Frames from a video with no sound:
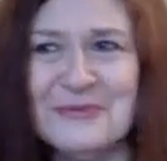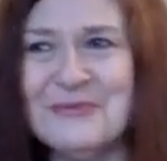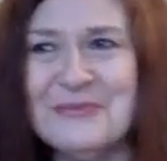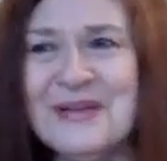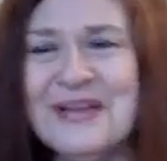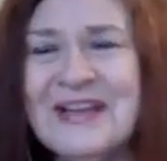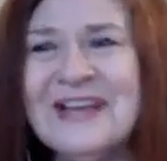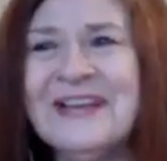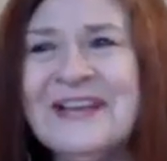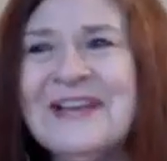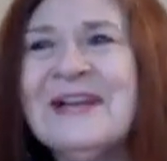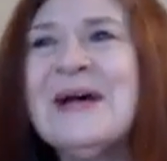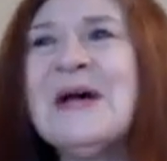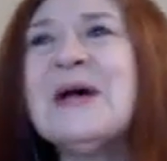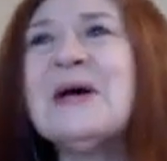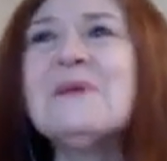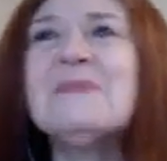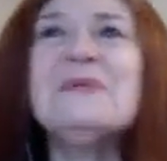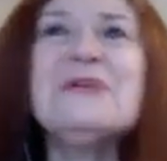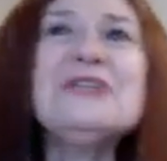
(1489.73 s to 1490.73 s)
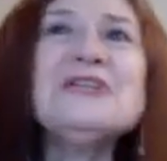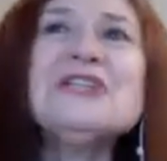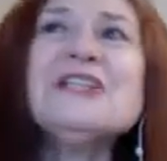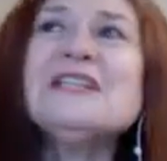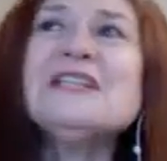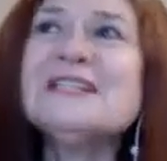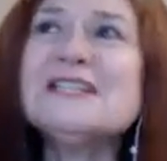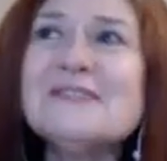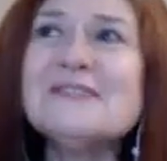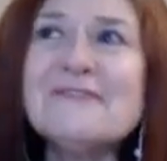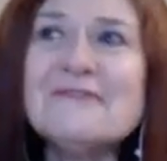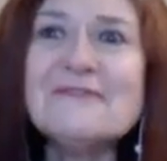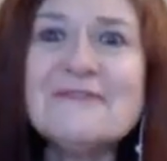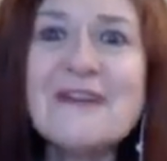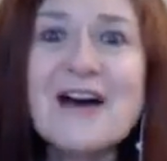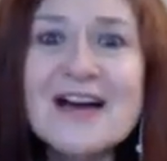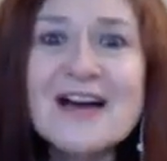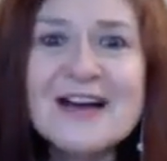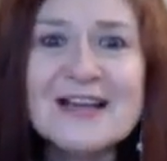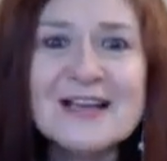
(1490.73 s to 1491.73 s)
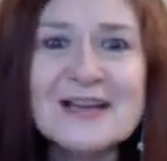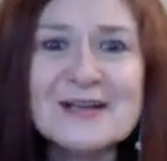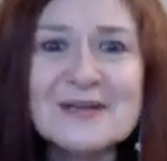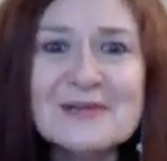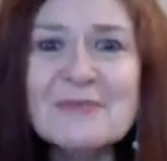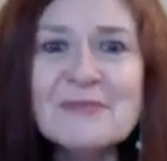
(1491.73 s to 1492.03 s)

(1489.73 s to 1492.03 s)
me, which is fine.